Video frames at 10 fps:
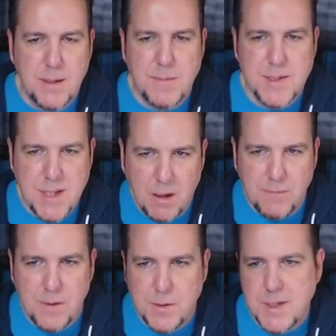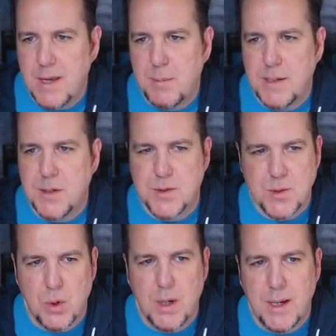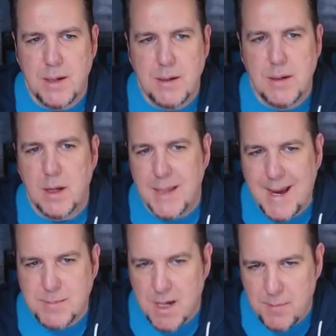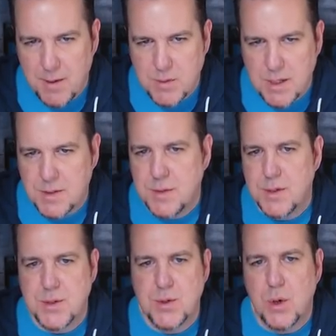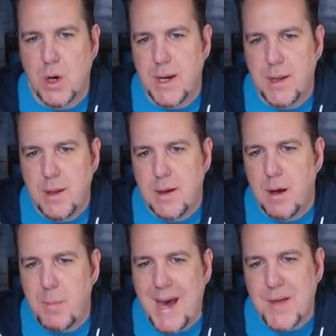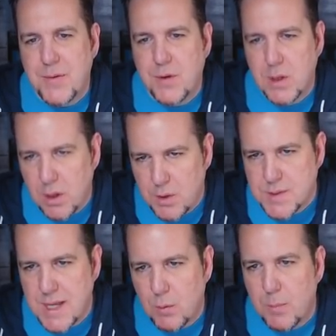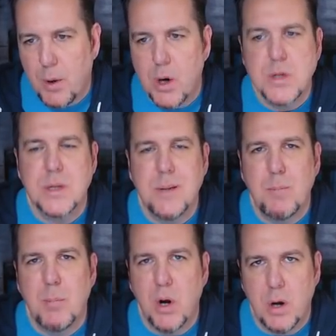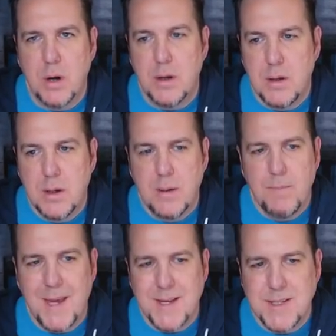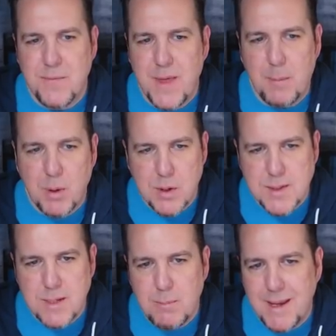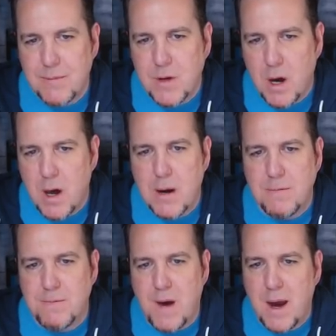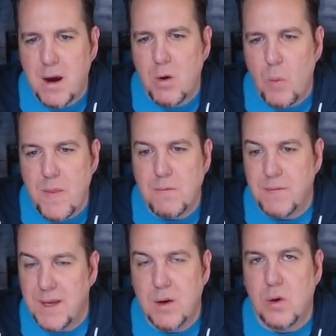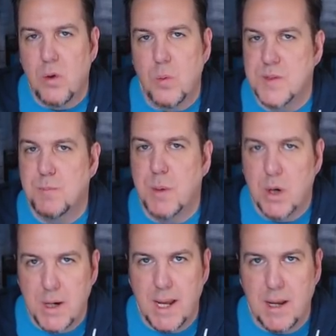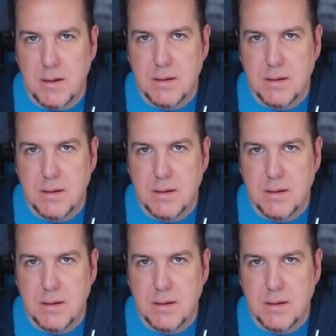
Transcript: cell phones that had been destroyed, a laptop that was also destroyed, a path of clothes that were partially burned, as if that person may have caught on fire when the vehicle was burning.